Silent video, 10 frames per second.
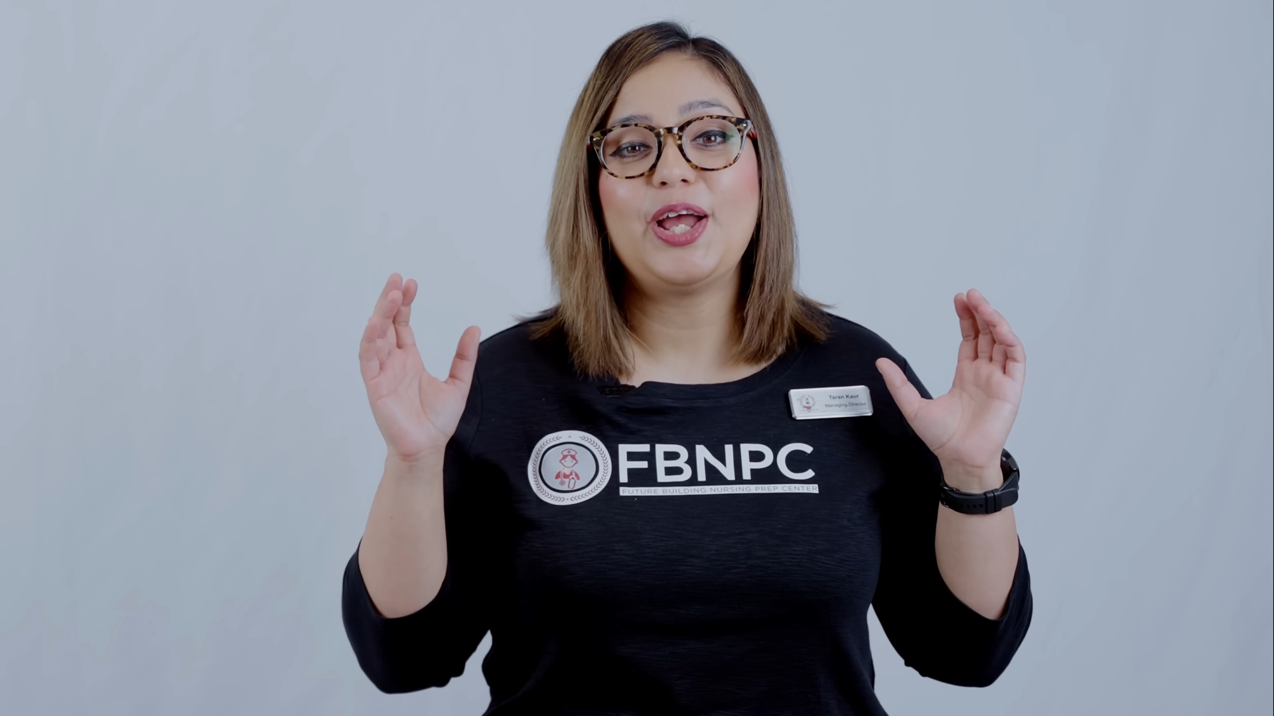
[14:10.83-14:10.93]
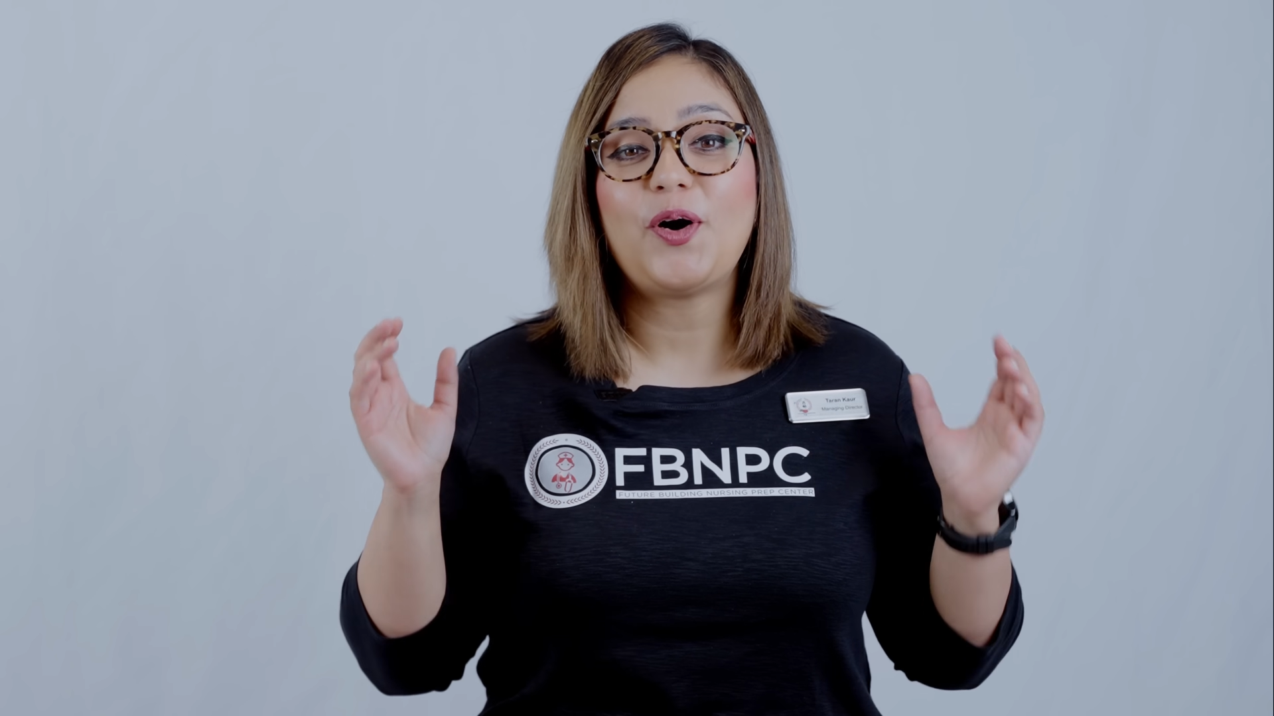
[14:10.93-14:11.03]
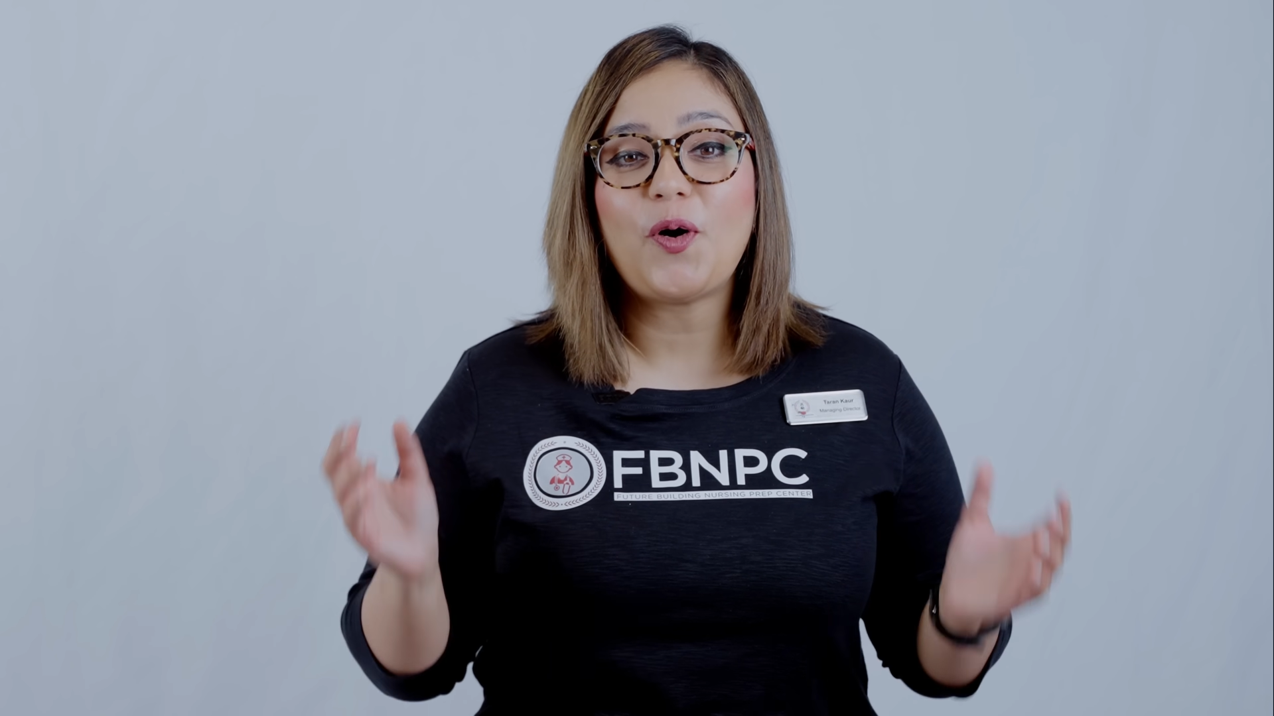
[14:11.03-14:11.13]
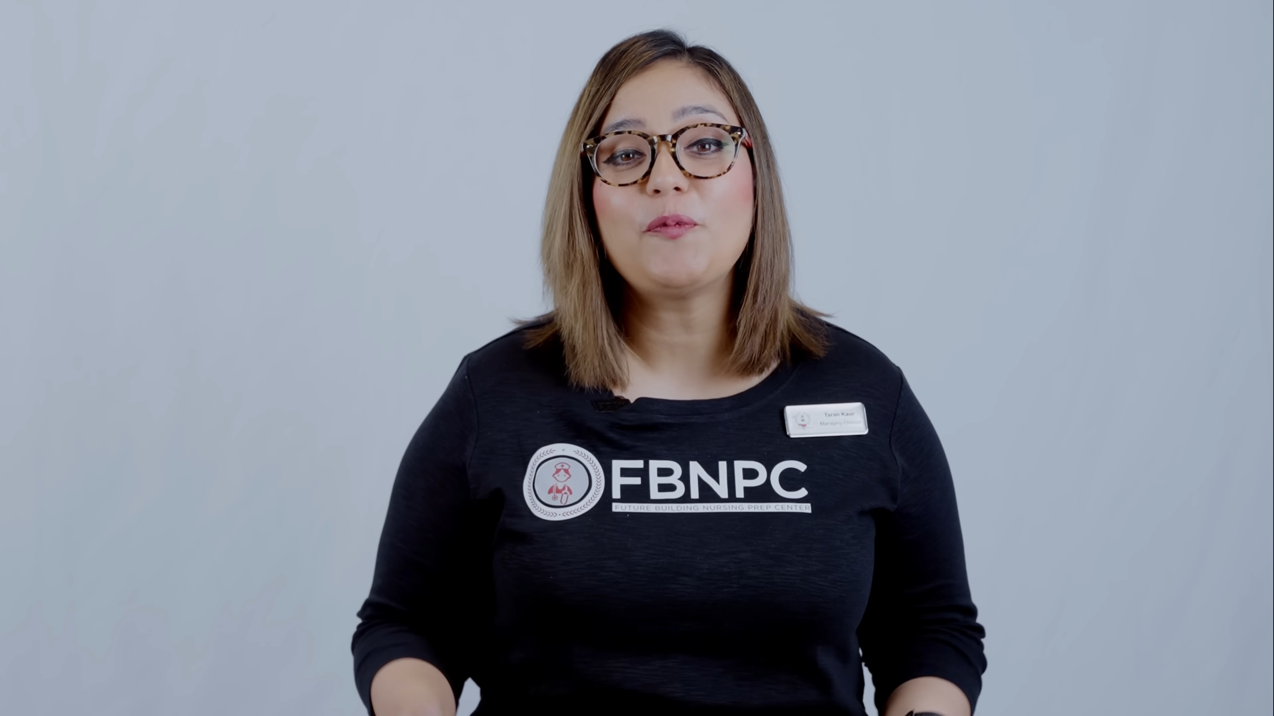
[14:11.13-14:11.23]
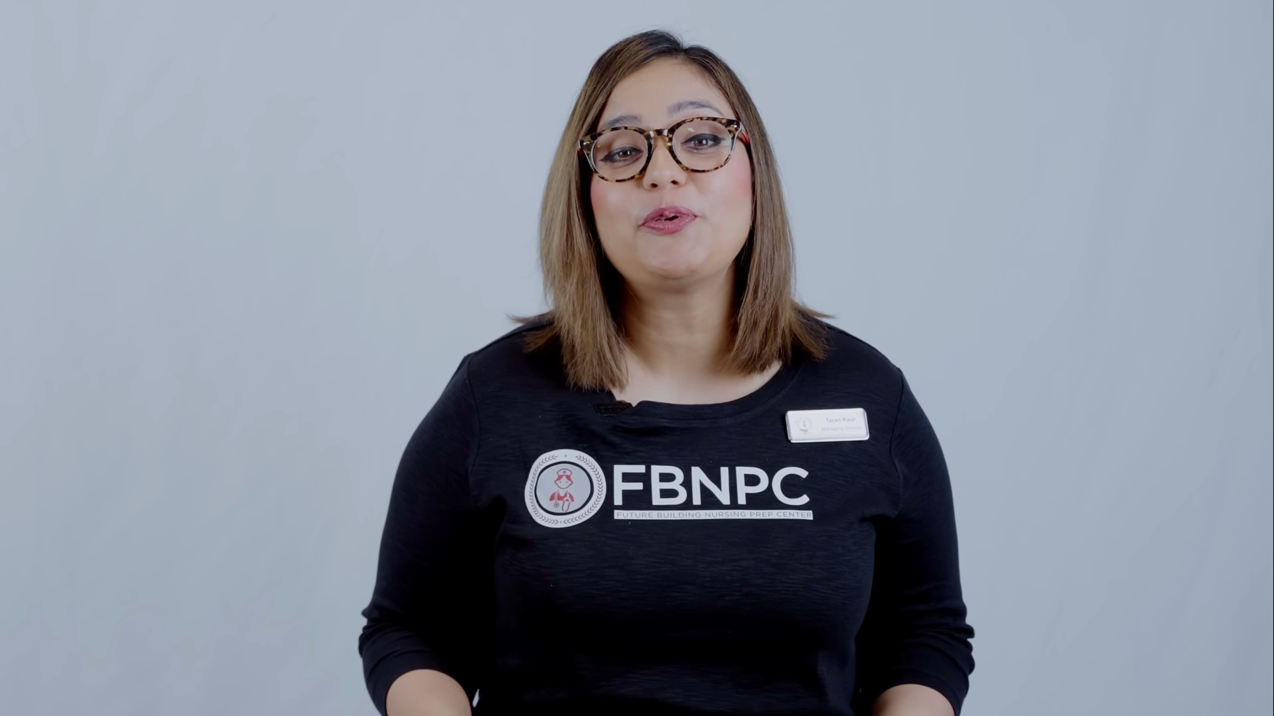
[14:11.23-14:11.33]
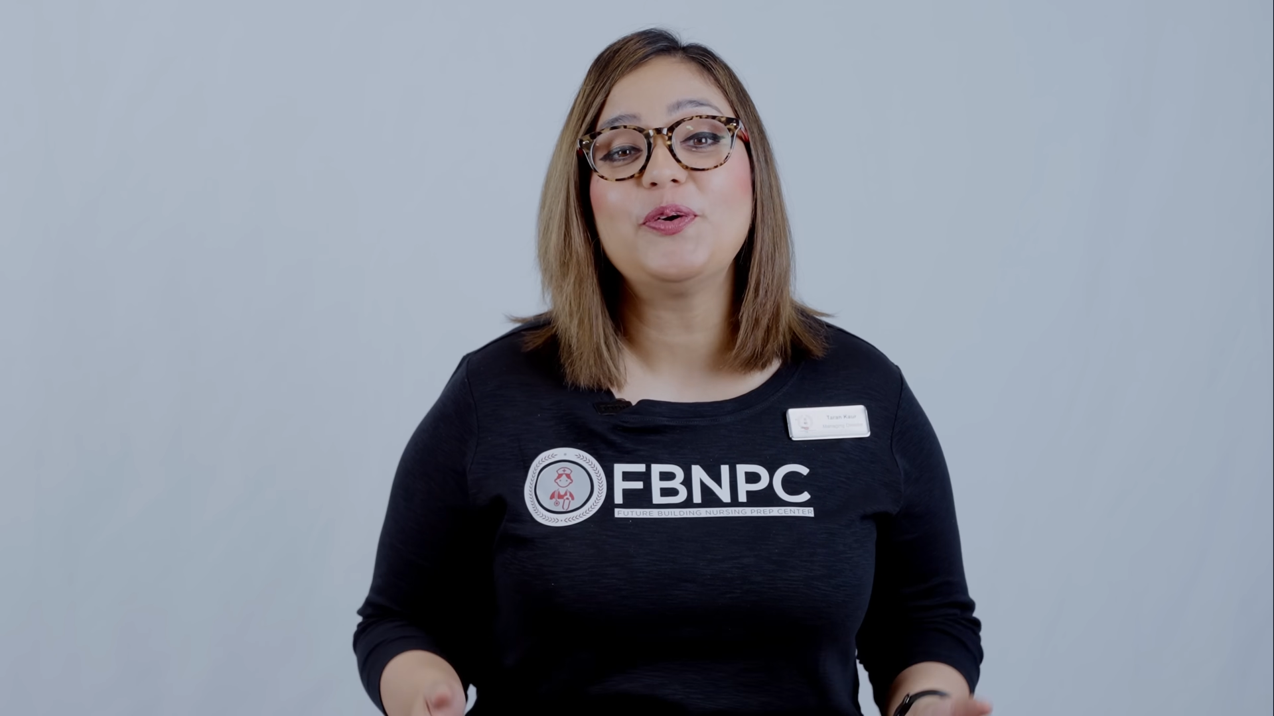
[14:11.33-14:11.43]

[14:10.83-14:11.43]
hope